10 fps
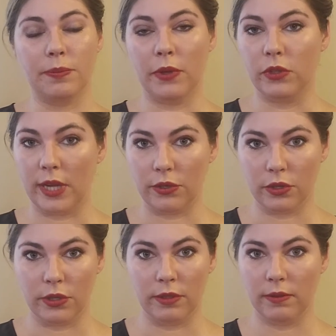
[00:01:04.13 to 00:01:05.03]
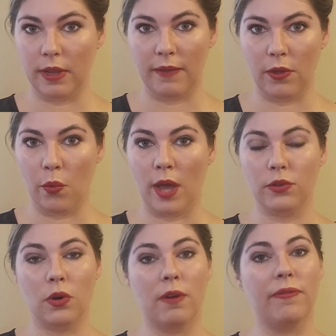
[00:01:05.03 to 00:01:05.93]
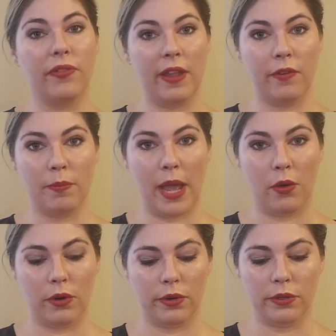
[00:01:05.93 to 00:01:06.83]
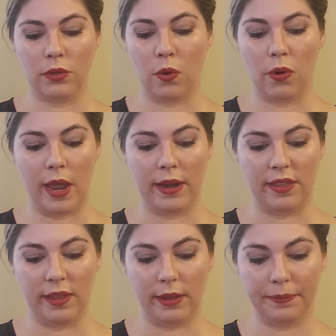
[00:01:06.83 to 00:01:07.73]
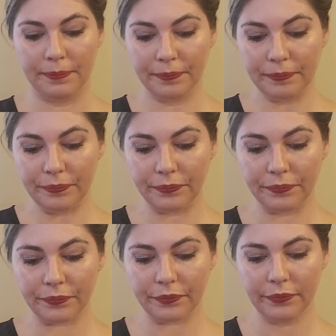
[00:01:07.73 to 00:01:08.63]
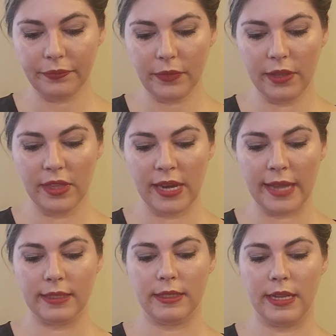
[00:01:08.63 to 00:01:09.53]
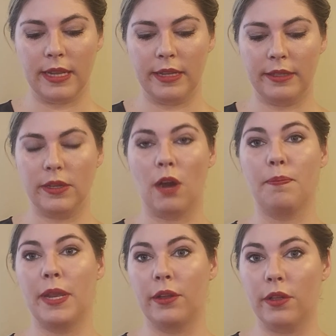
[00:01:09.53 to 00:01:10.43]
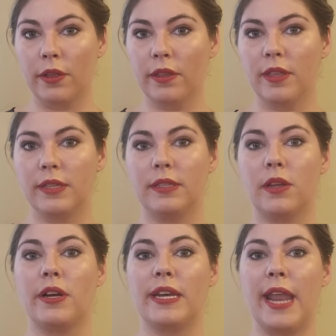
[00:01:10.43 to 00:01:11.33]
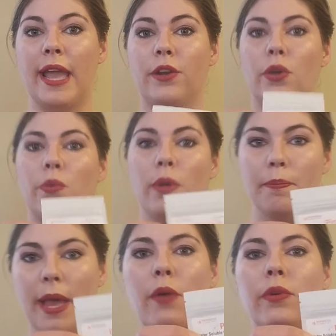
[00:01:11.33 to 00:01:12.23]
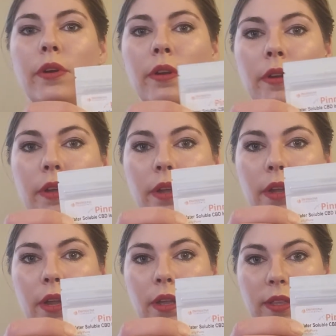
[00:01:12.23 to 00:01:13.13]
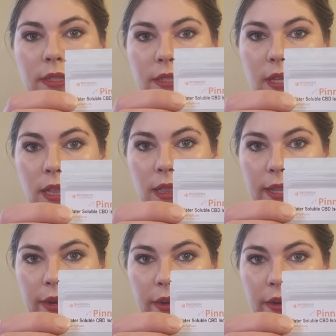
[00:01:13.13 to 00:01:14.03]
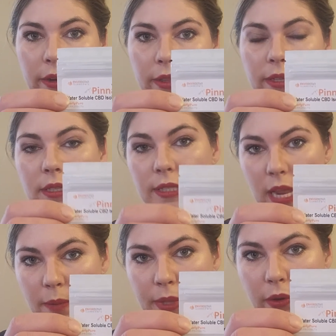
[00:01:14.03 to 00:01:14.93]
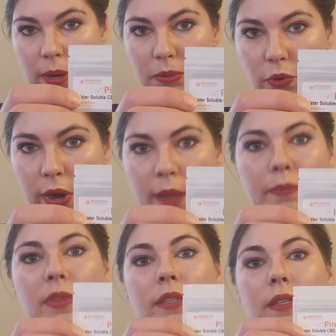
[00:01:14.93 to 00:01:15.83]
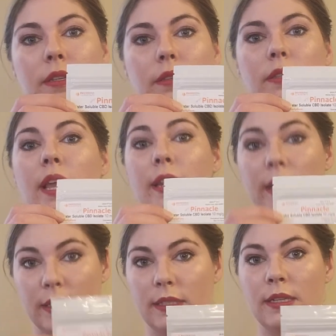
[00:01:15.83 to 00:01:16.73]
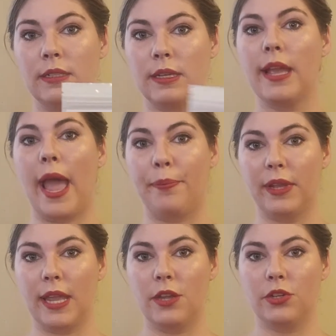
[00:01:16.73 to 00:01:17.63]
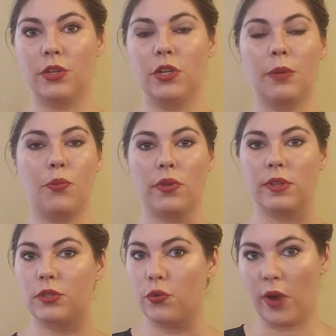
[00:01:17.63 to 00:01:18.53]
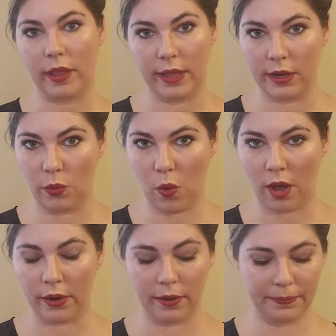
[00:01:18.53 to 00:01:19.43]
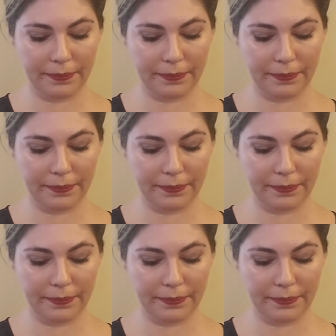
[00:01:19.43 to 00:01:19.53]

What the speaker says: maltodextrin if you want, or flavored powders or anything. The next is our Pinnacle. This is our Nano Powder. This is clear. This is 10 milligrams per gram. This is an instant application. You can pour this directly into water.